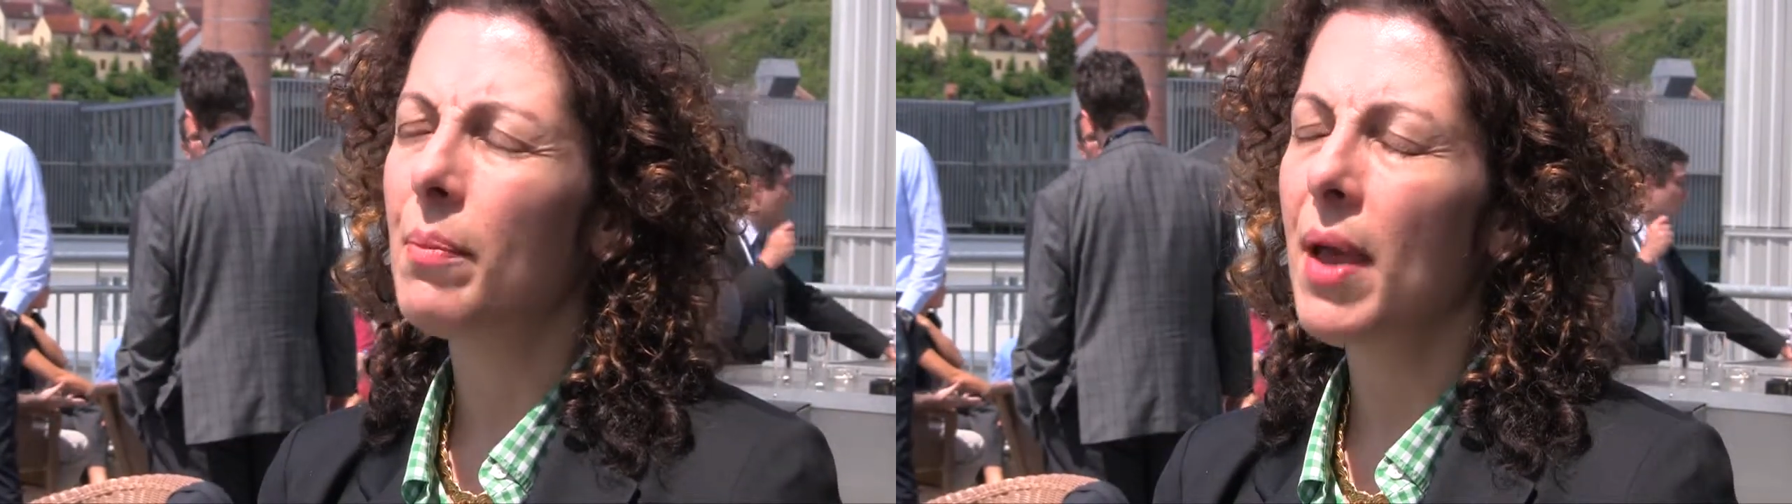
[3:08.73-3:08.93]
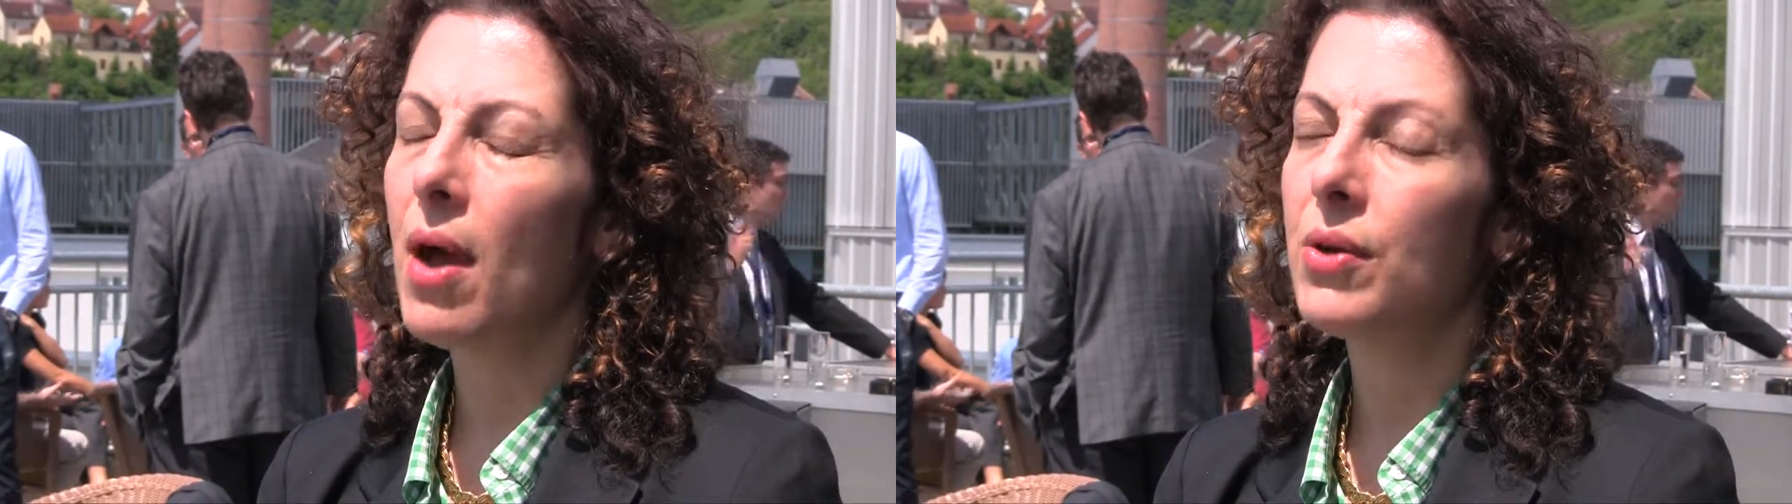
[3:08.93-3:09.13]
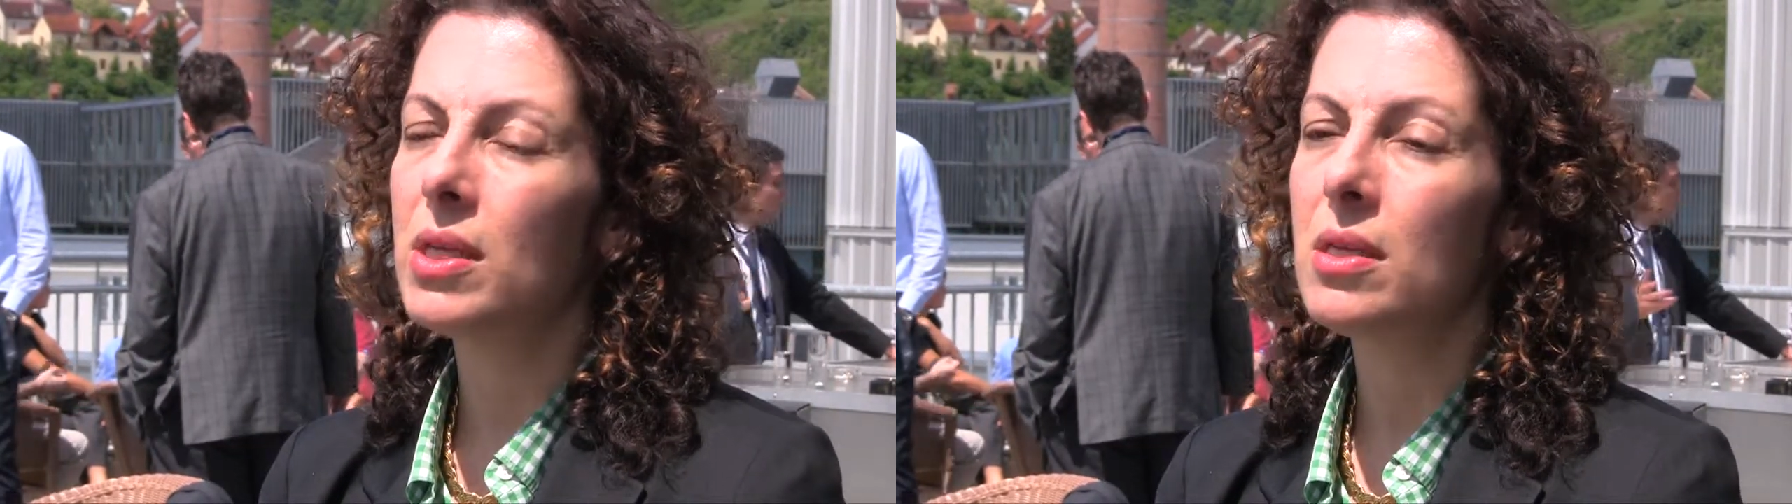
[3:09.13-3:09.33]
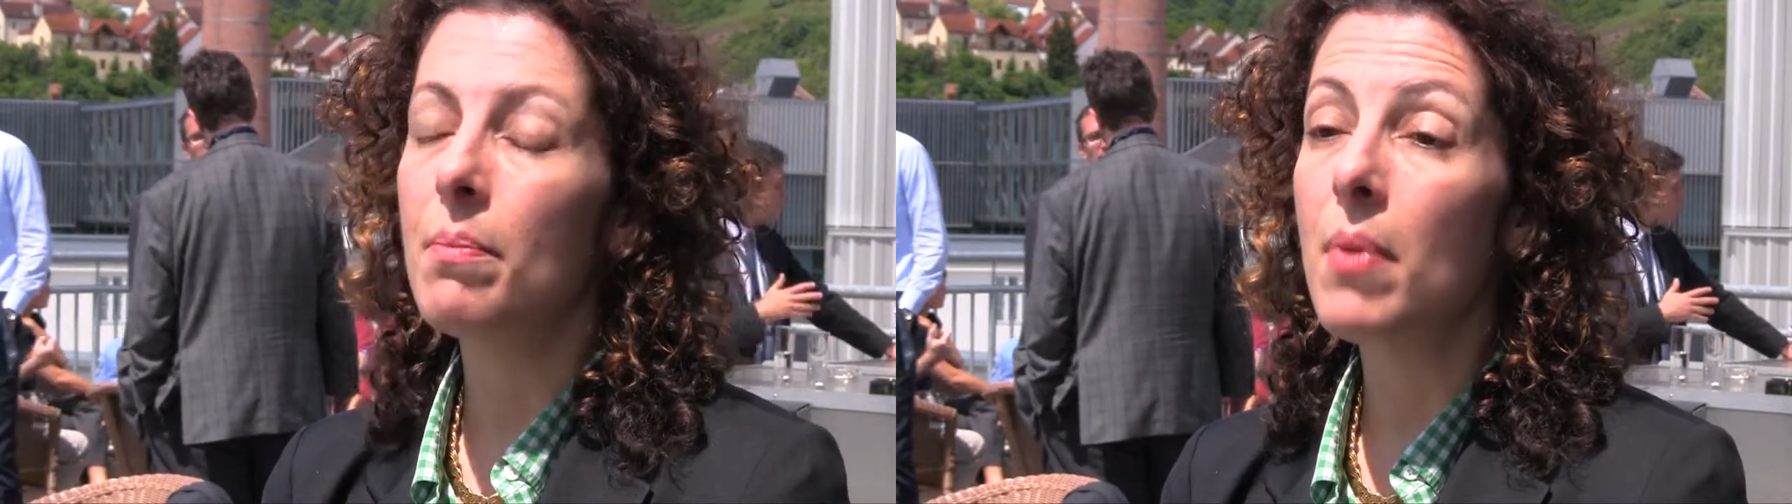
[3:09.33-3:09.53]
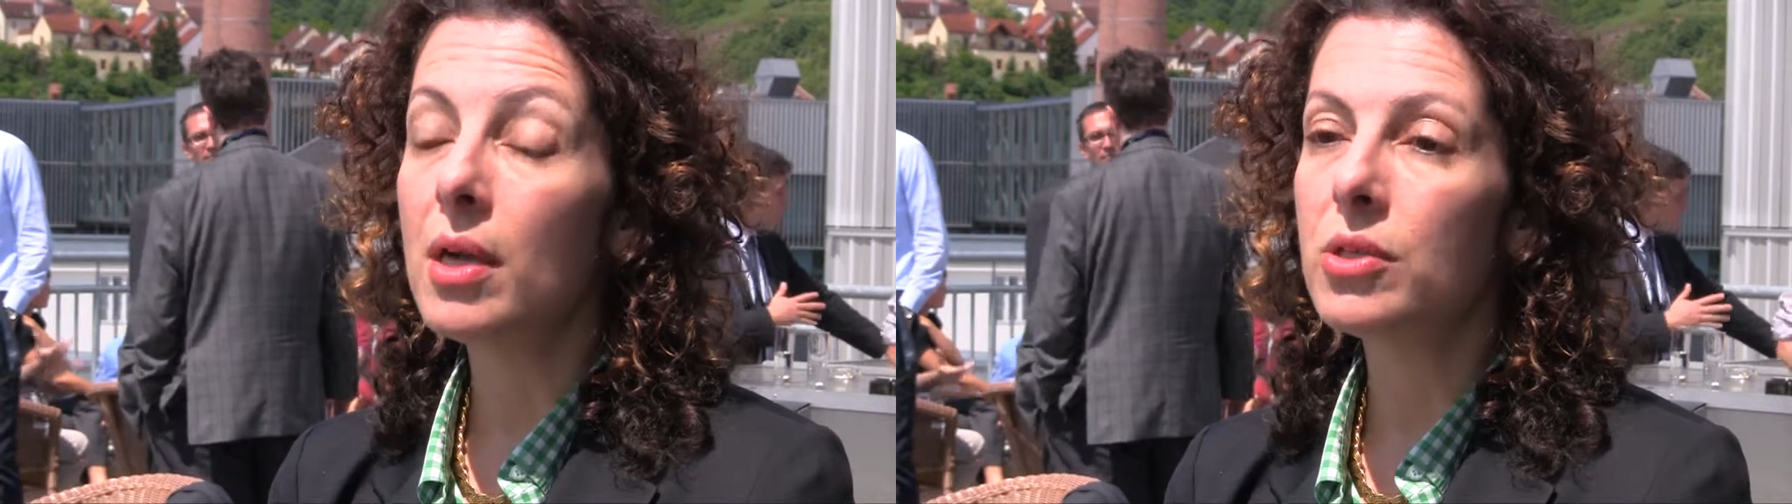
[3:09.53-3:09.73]
about is a
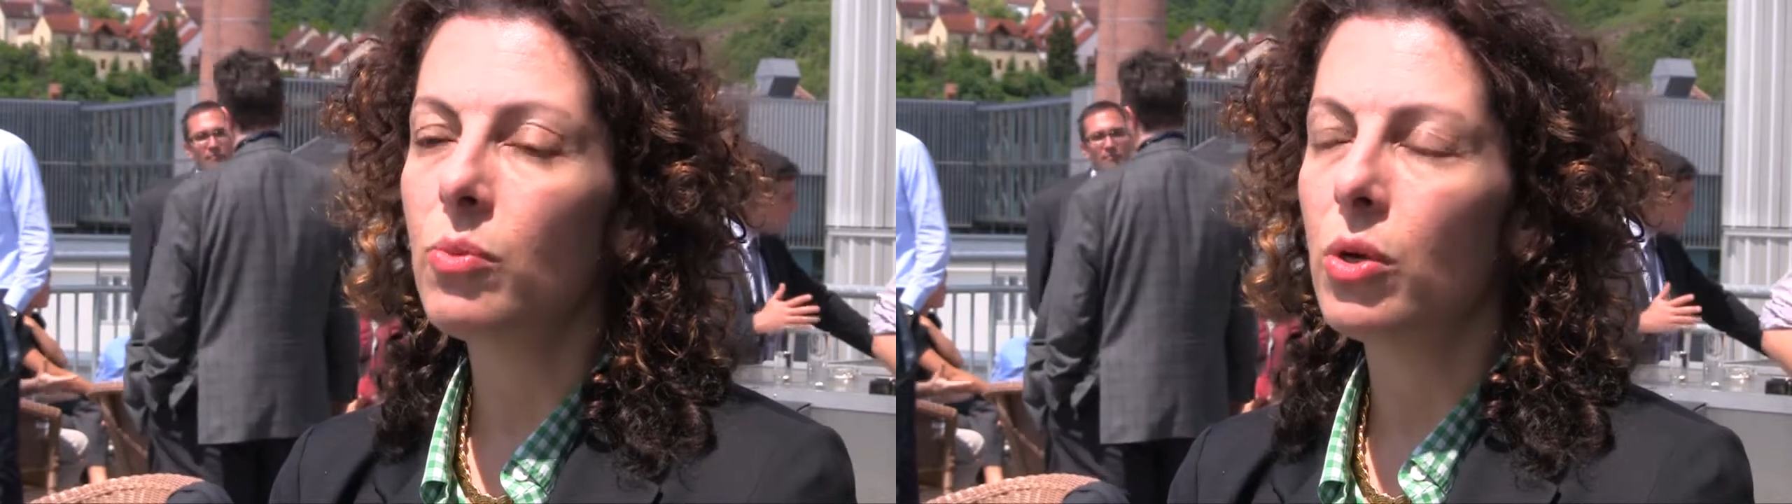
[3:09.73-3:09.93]
much